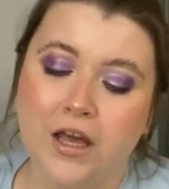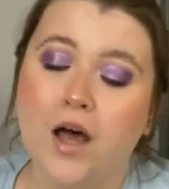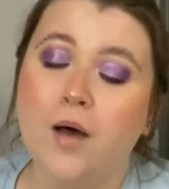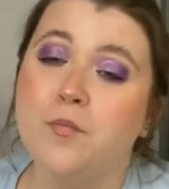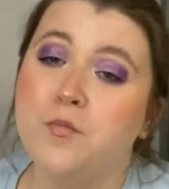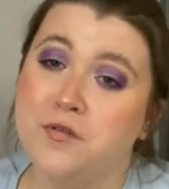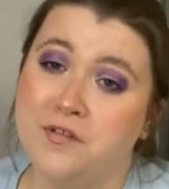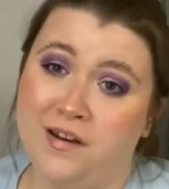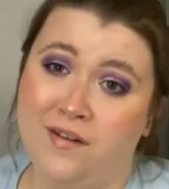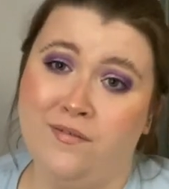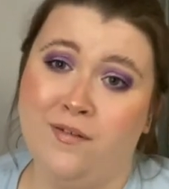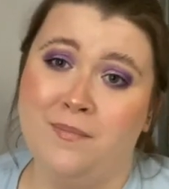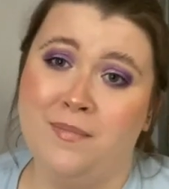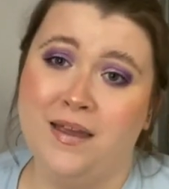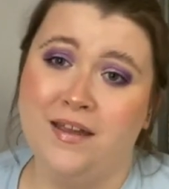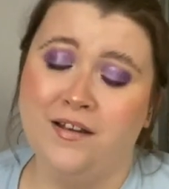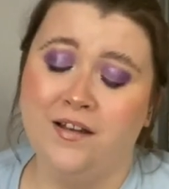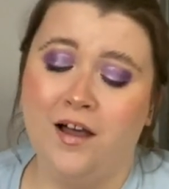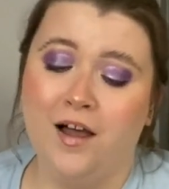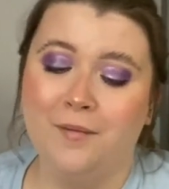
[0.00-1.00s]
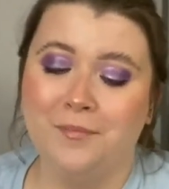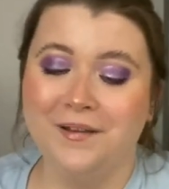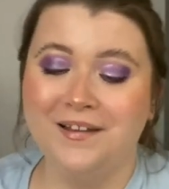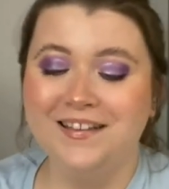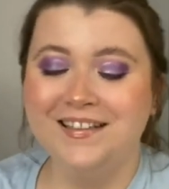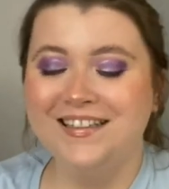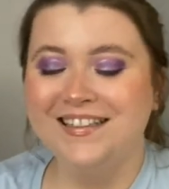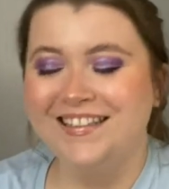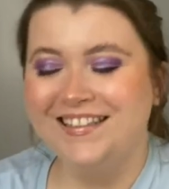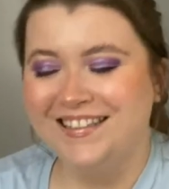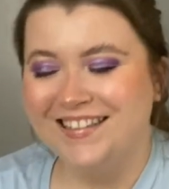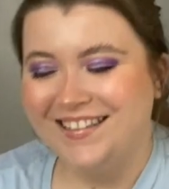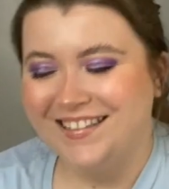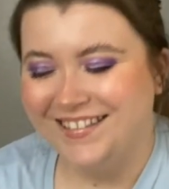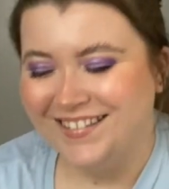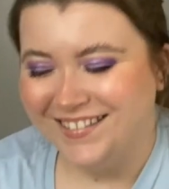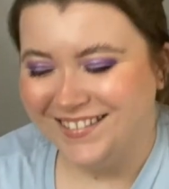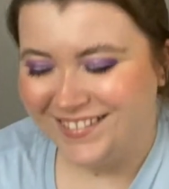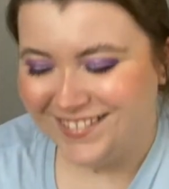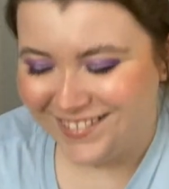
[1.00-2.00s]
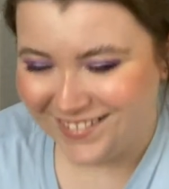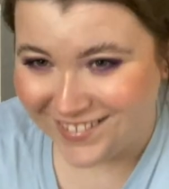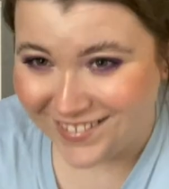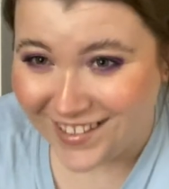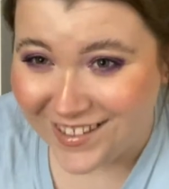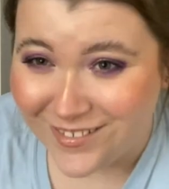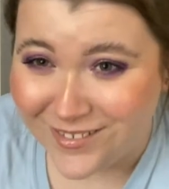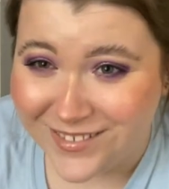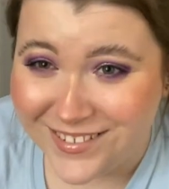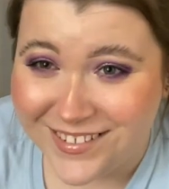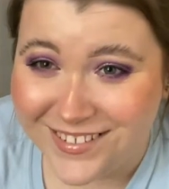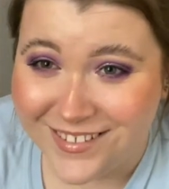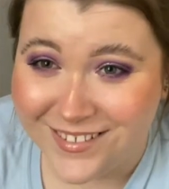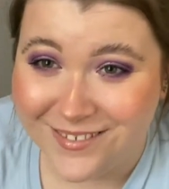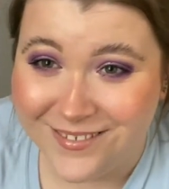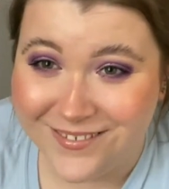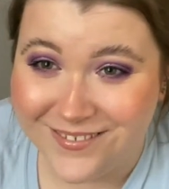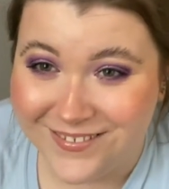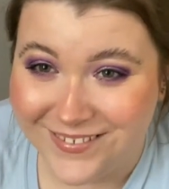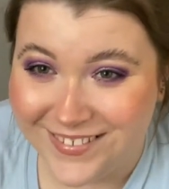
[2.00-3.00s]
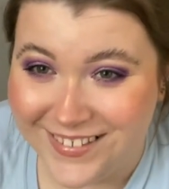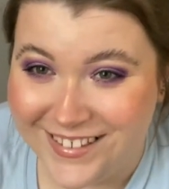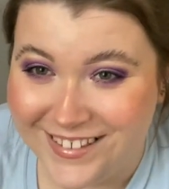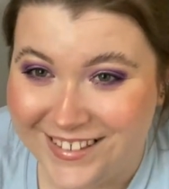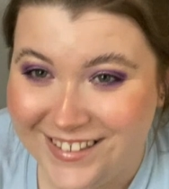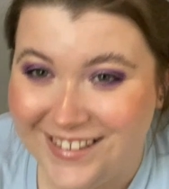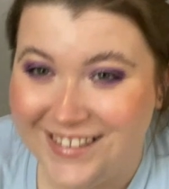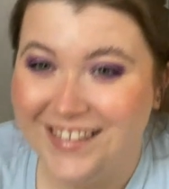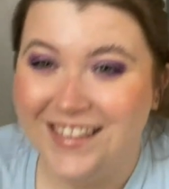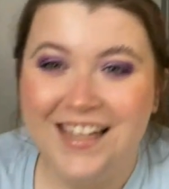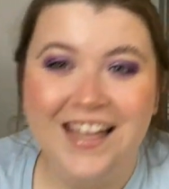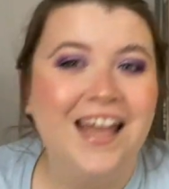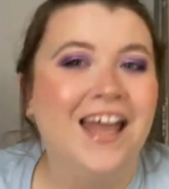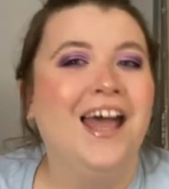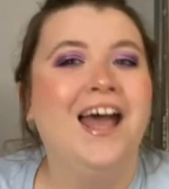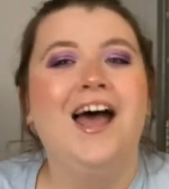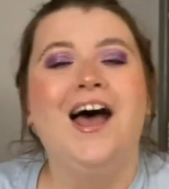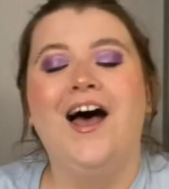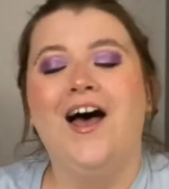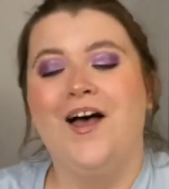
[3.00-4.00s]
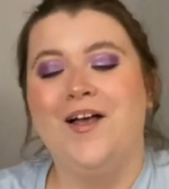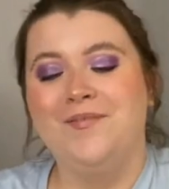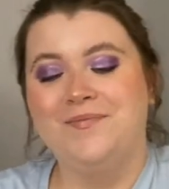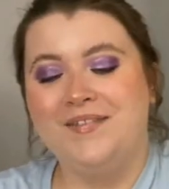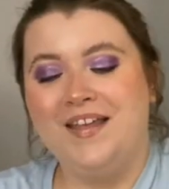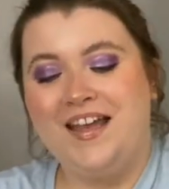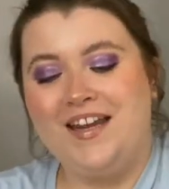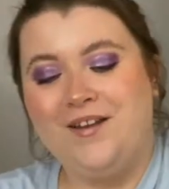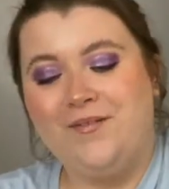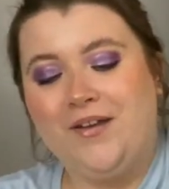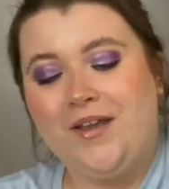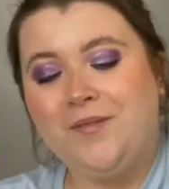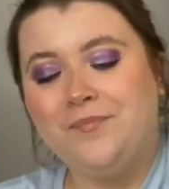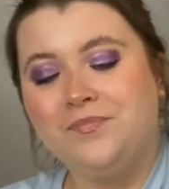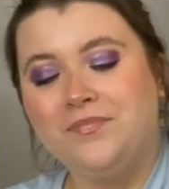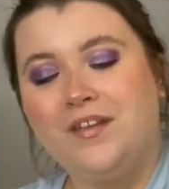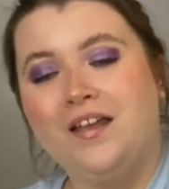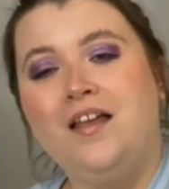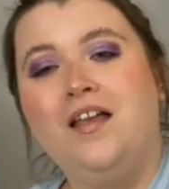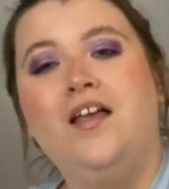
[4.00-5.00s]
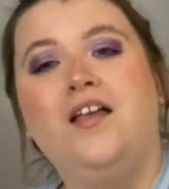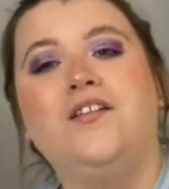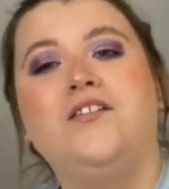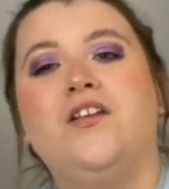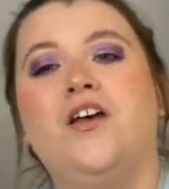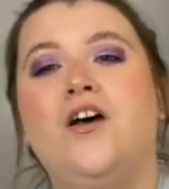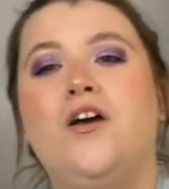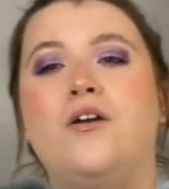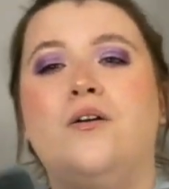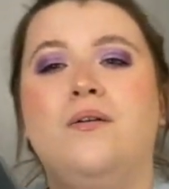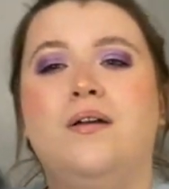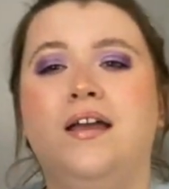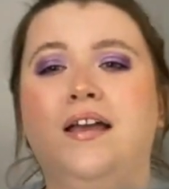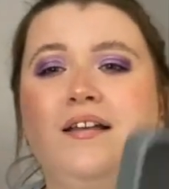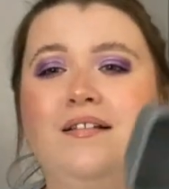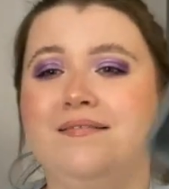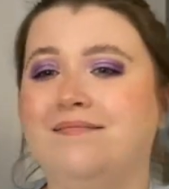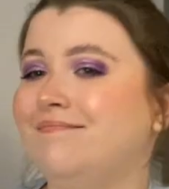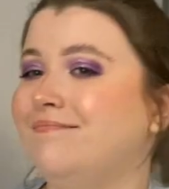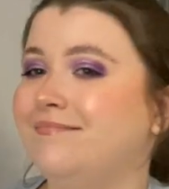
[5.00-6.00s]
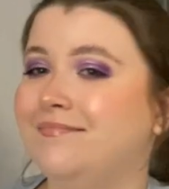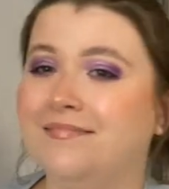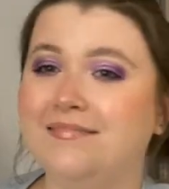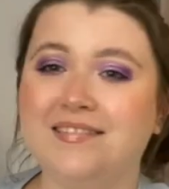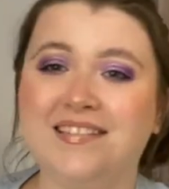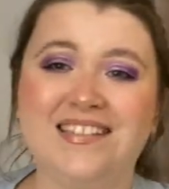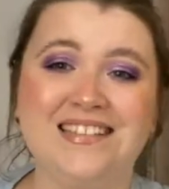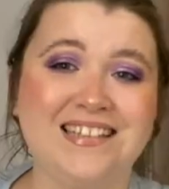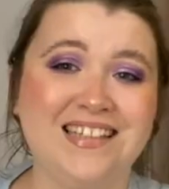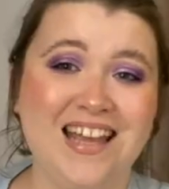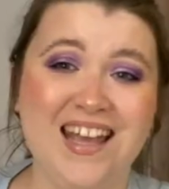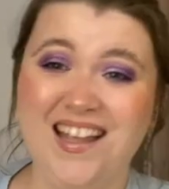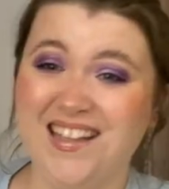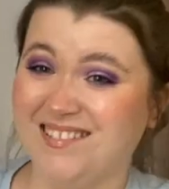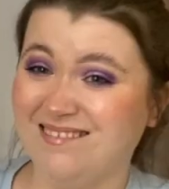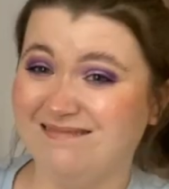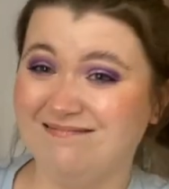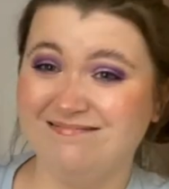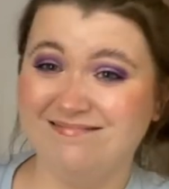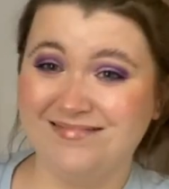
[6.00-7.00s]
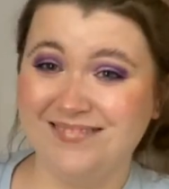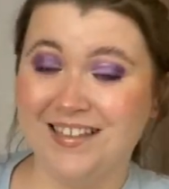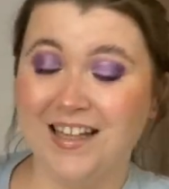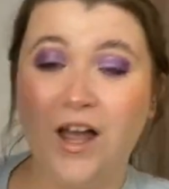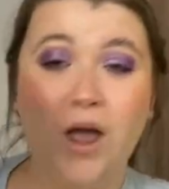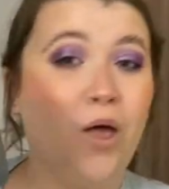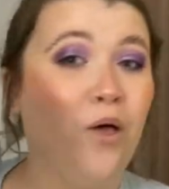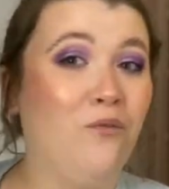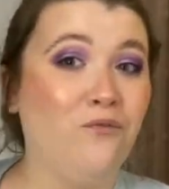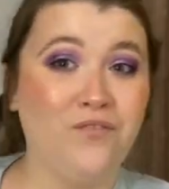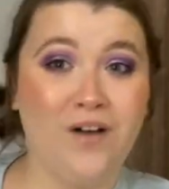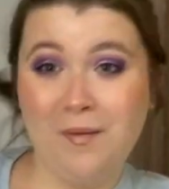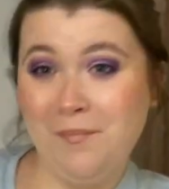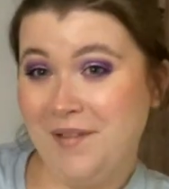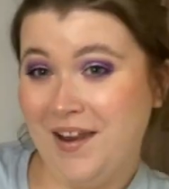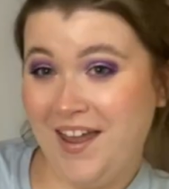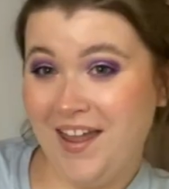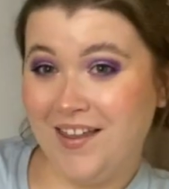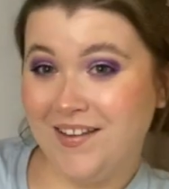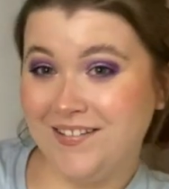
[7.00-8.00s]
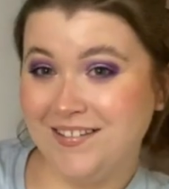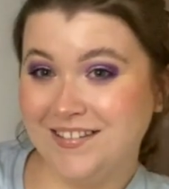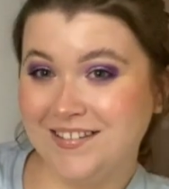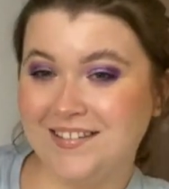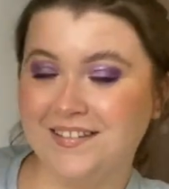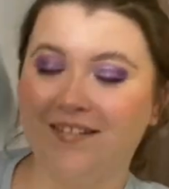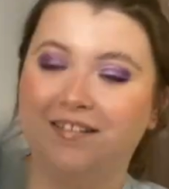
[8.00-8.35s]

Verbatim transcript: I'm using it for makeup. Oh, that was so cringy. Anyway, so yeah, thumbnail.